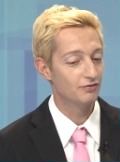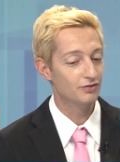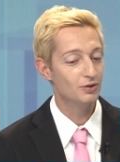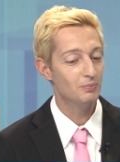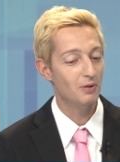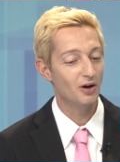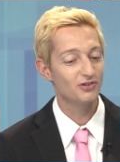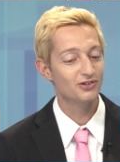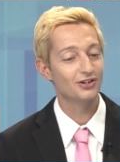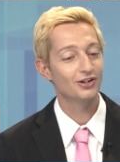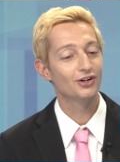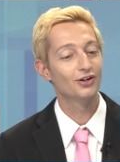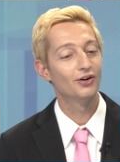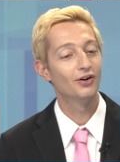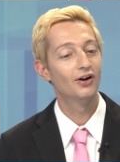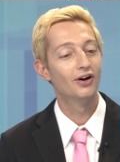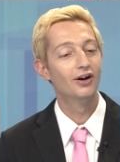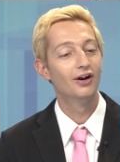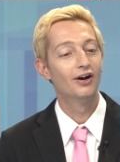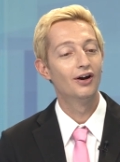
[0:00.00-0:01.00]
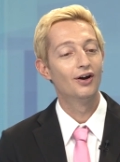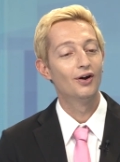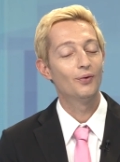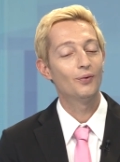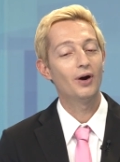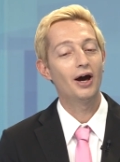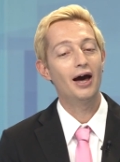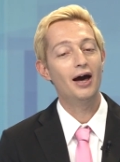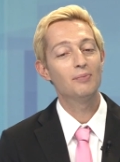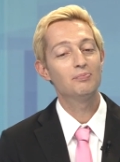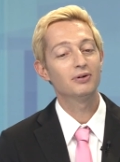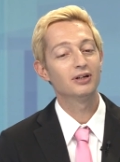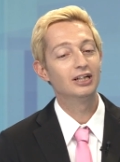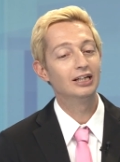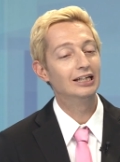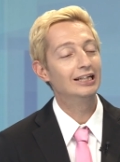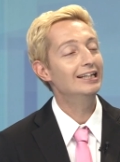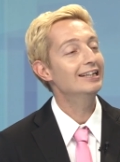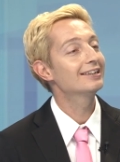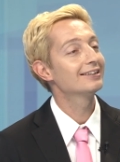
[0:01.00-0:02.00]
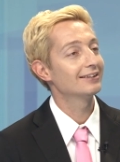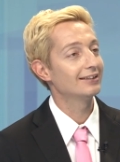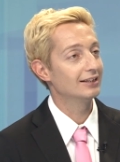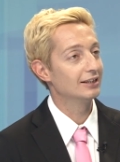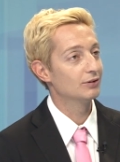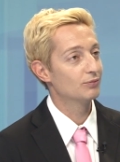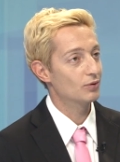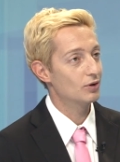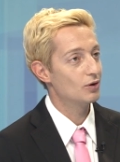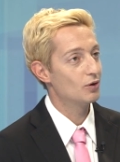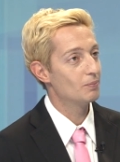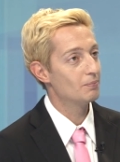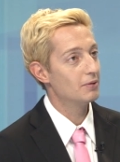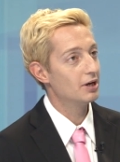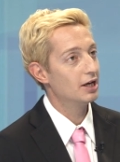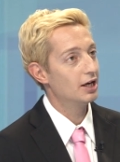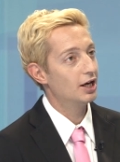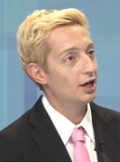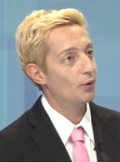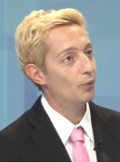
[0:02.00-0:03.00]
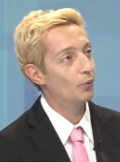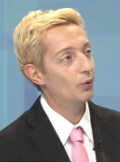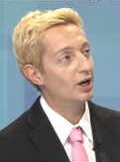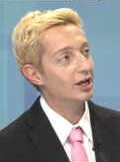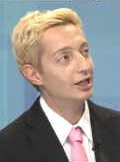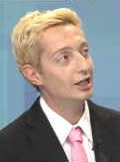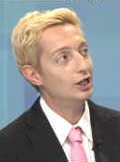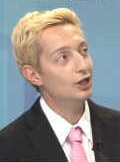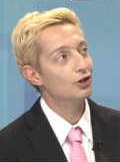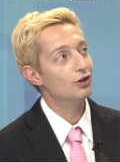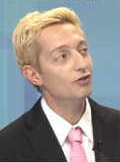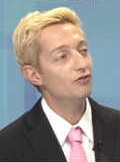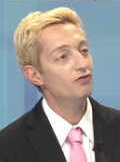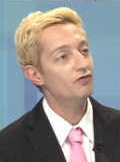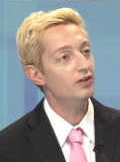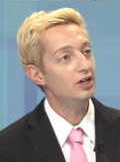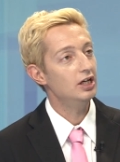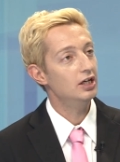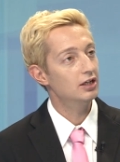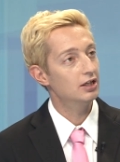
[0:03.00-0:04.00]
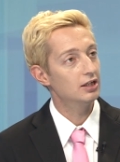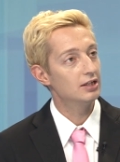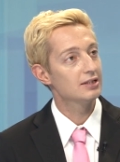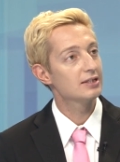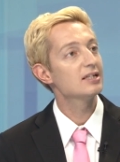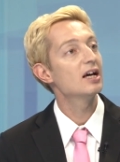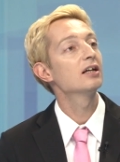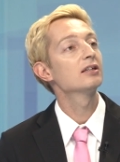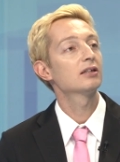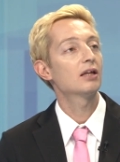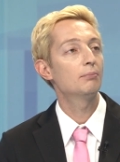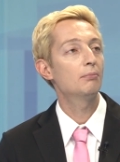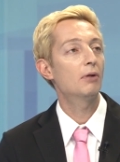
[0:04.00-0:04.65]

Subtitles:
few months ago. What happened in Italy, in Rome, when he convened in Santa